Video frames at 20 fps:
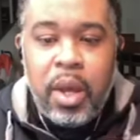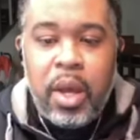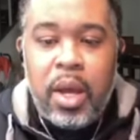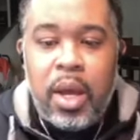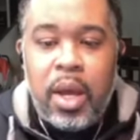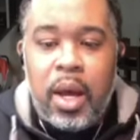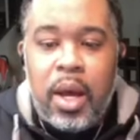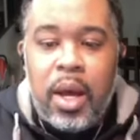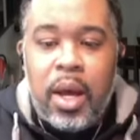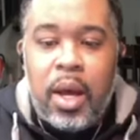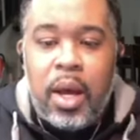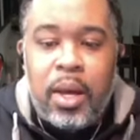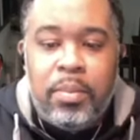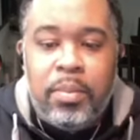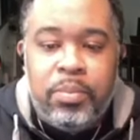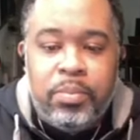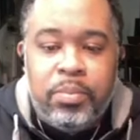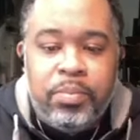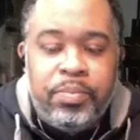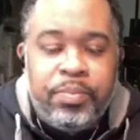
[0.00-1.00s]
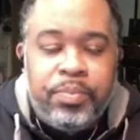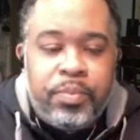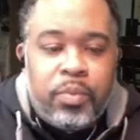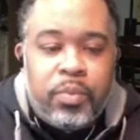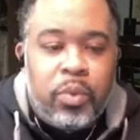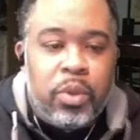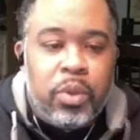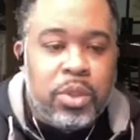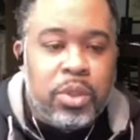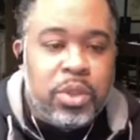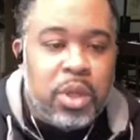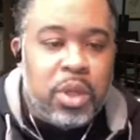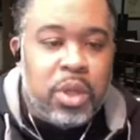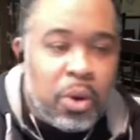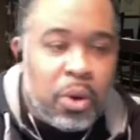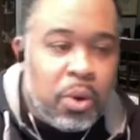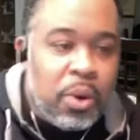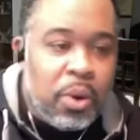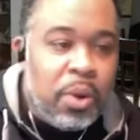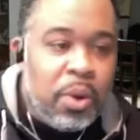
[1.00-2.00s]
Um,
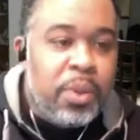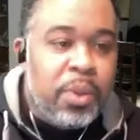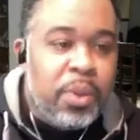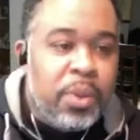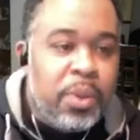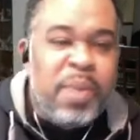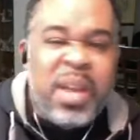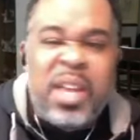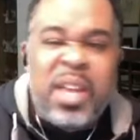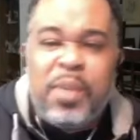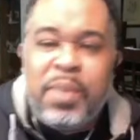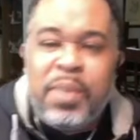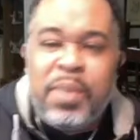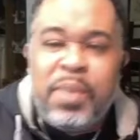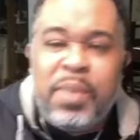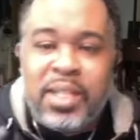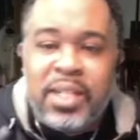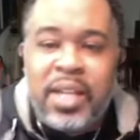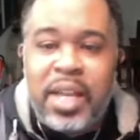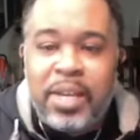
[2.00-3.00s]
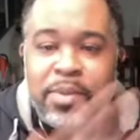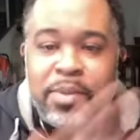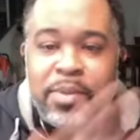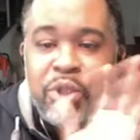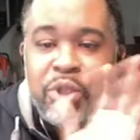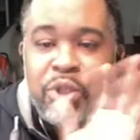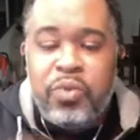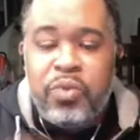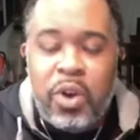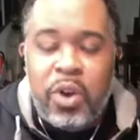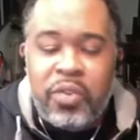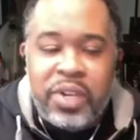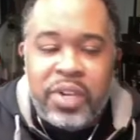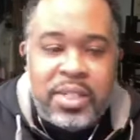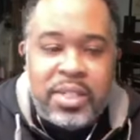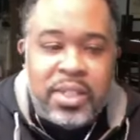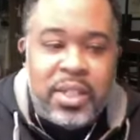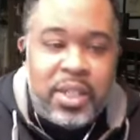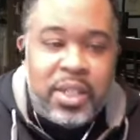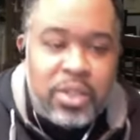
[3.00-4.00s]
so you may hear me see names that you've already
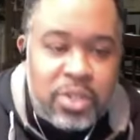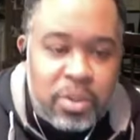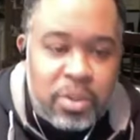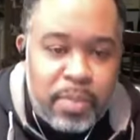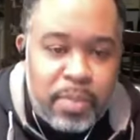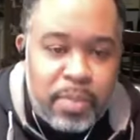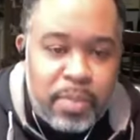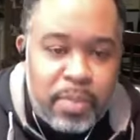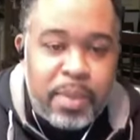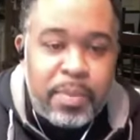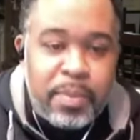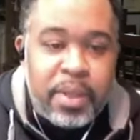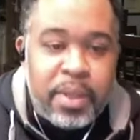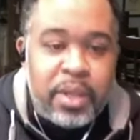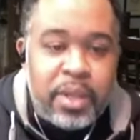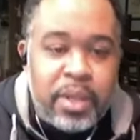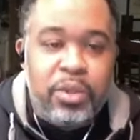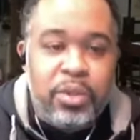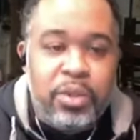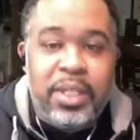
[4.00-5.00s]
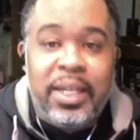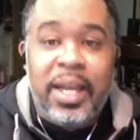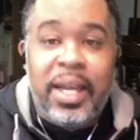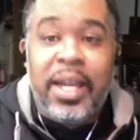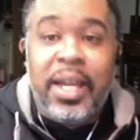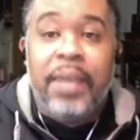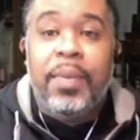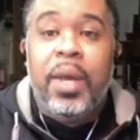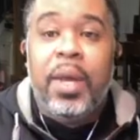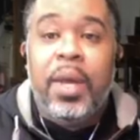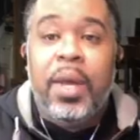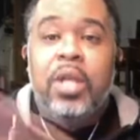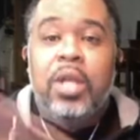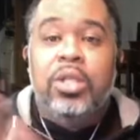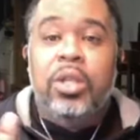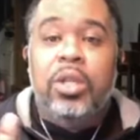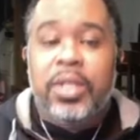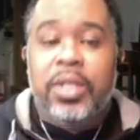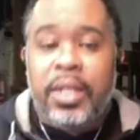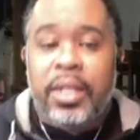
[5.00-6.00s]
seen, so mine may be a little delayed.
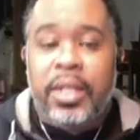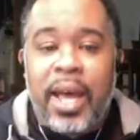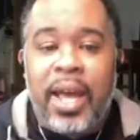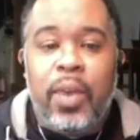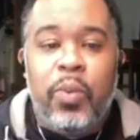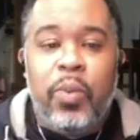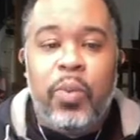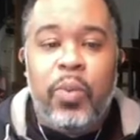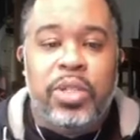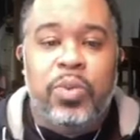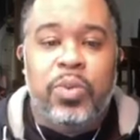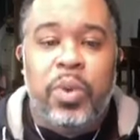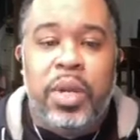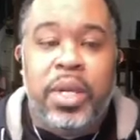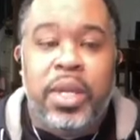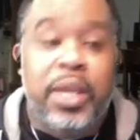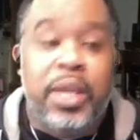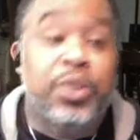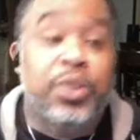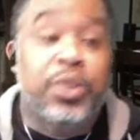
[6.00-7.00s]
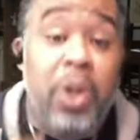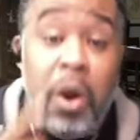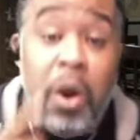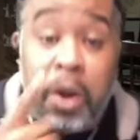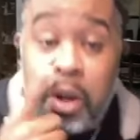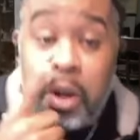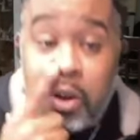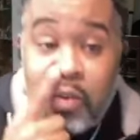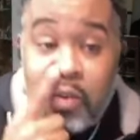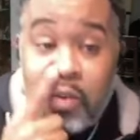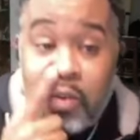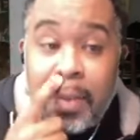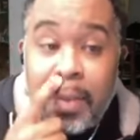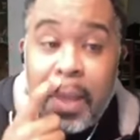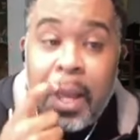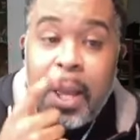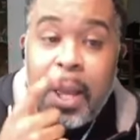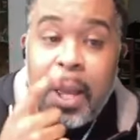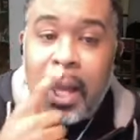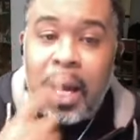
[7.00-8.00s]
So tonight we just want to get started, all right?
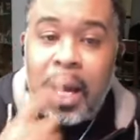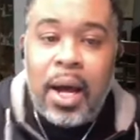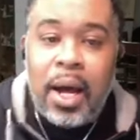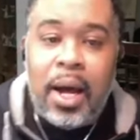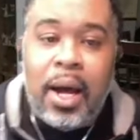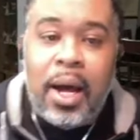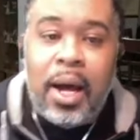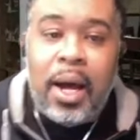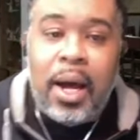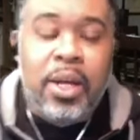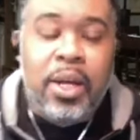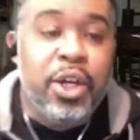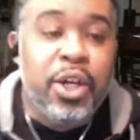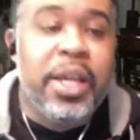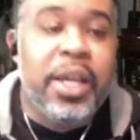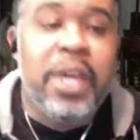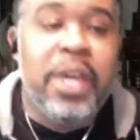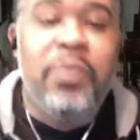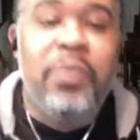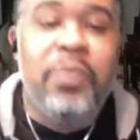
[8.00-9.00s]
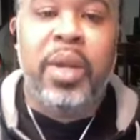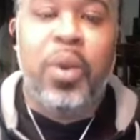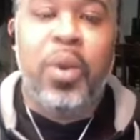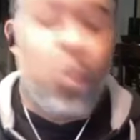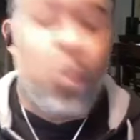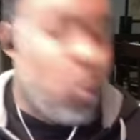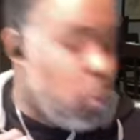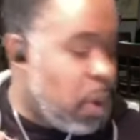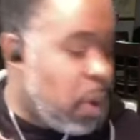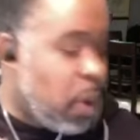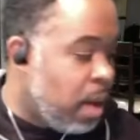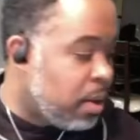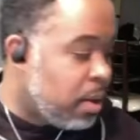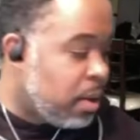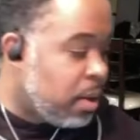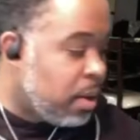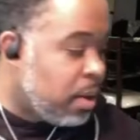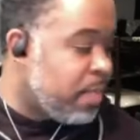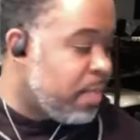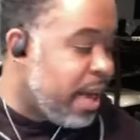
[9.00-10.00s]
Uh, good evening,
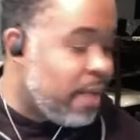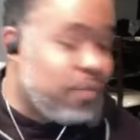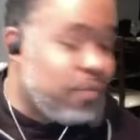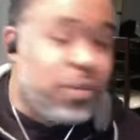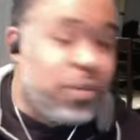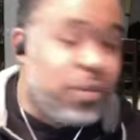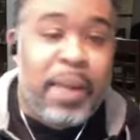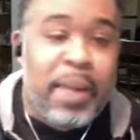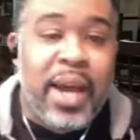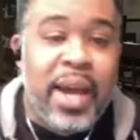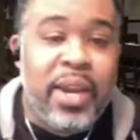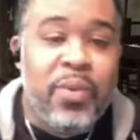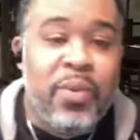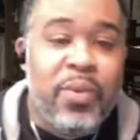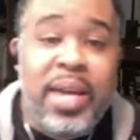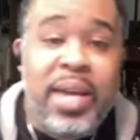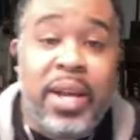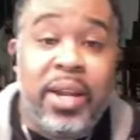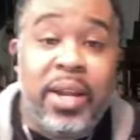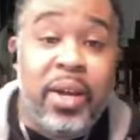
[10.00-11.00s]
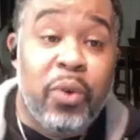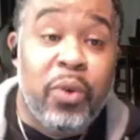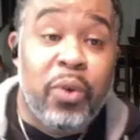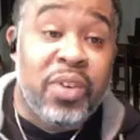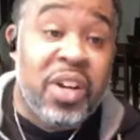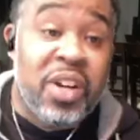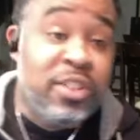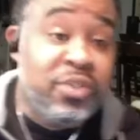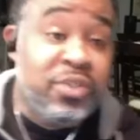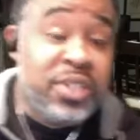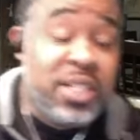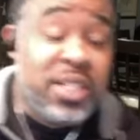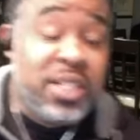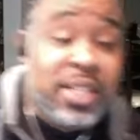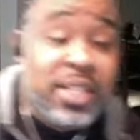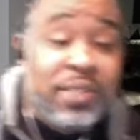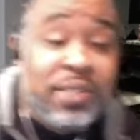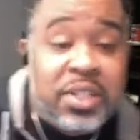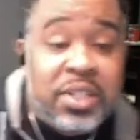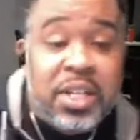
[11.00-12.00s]
welcome everybody. We got over
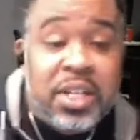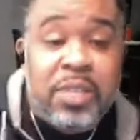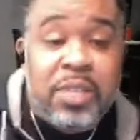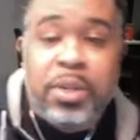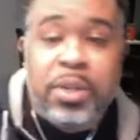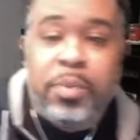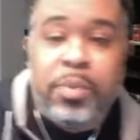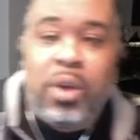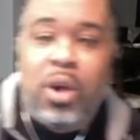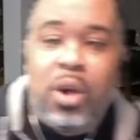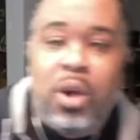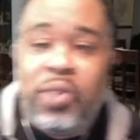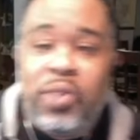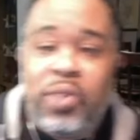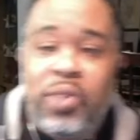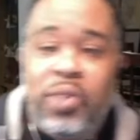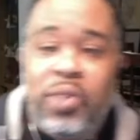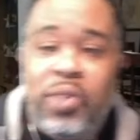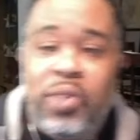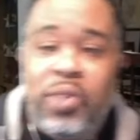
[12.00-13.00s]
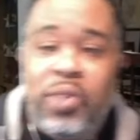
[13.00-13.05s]
117 people already. I think